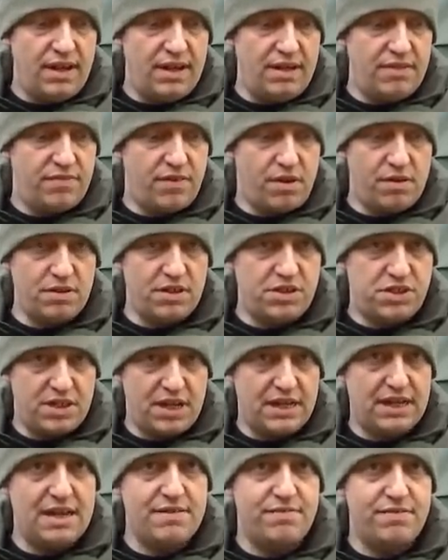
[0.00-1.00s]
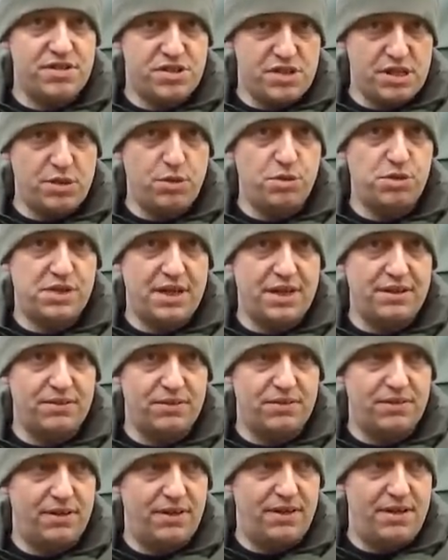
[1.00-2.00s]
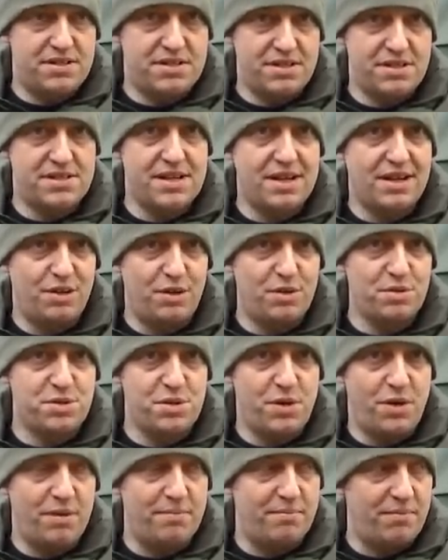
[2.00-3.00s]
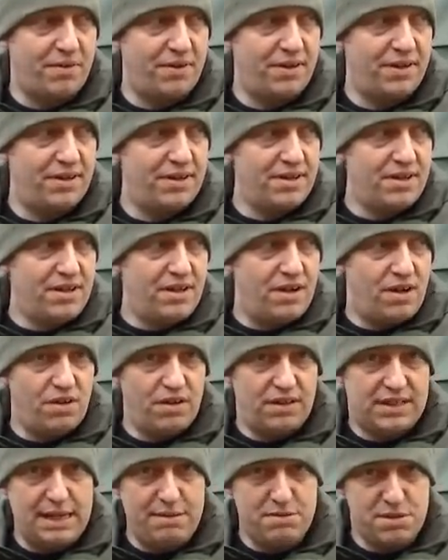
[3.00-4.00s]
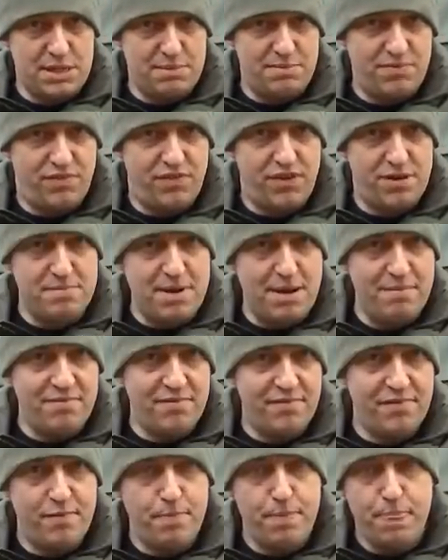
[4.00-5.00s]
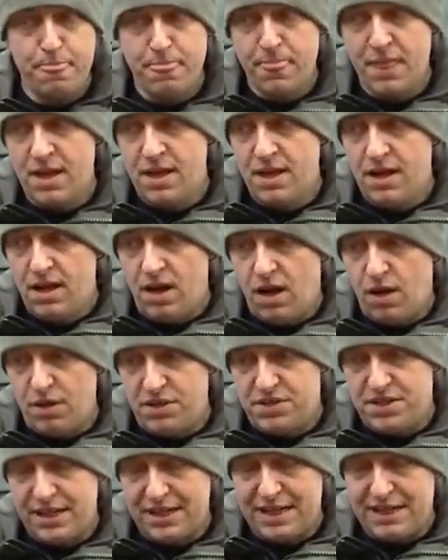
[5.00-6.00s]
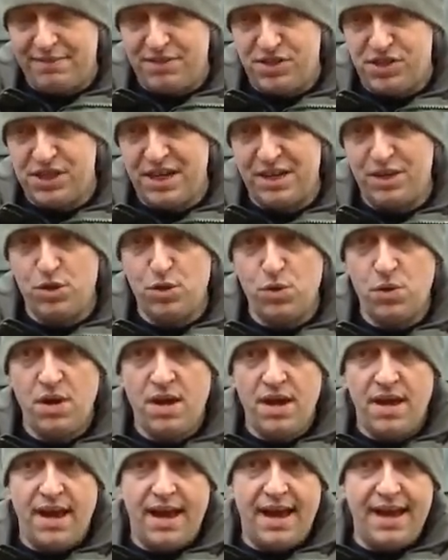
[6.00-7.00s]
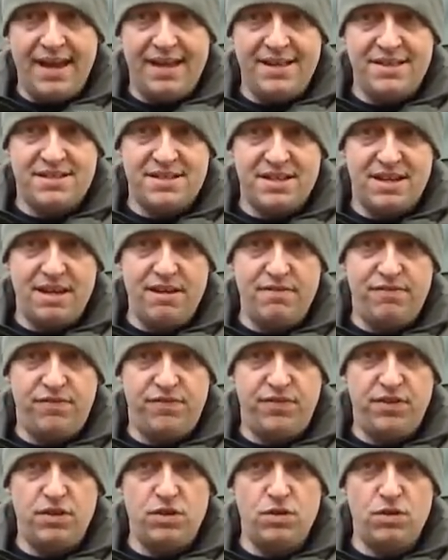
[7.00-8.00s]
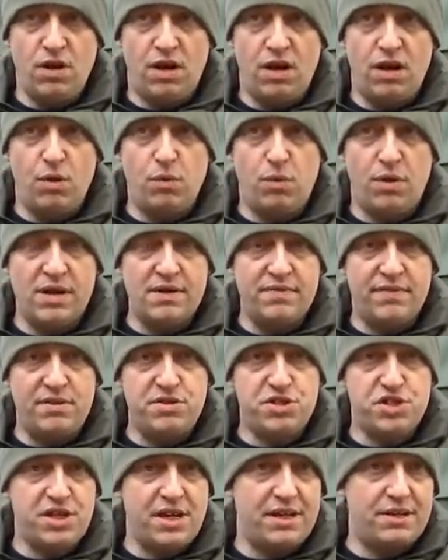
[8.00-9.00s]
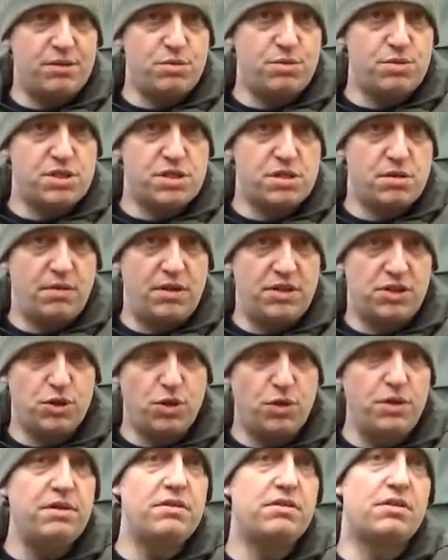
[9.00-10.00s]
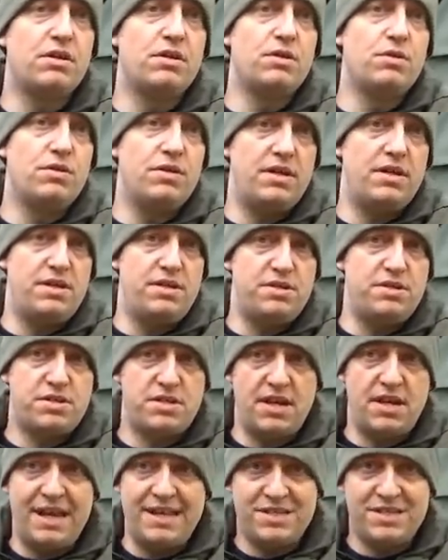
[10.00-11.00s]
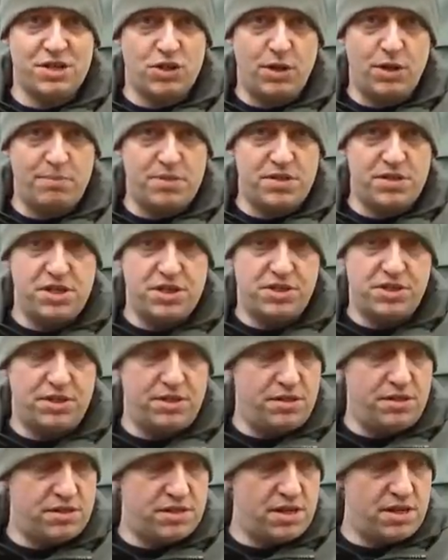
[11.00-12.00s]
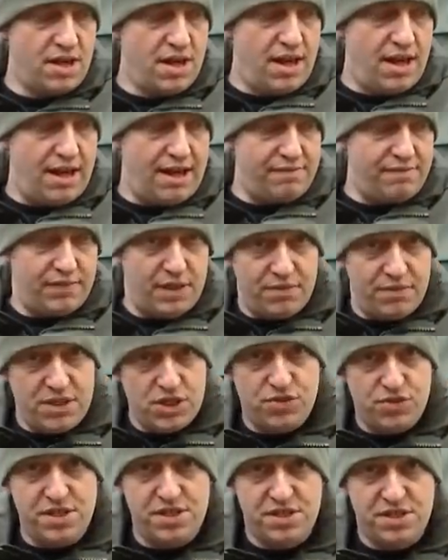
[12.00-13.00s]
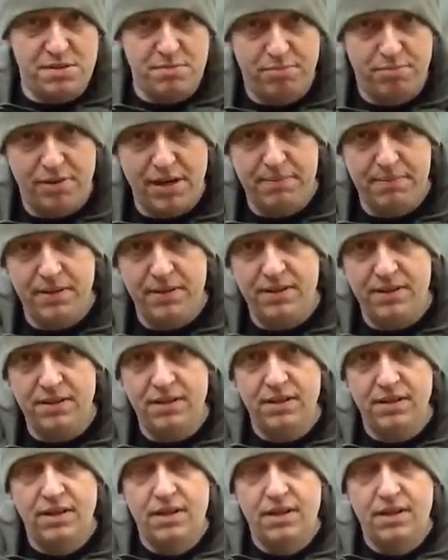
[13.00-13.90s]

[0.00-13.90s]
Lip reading: if I'm going to check every single channel, and it's going to take a long time, right? I'm going to keep this open for a month. I'm going to check every channel. And if you are one of those channels which all you do is enter competitions, have no interest in prepping,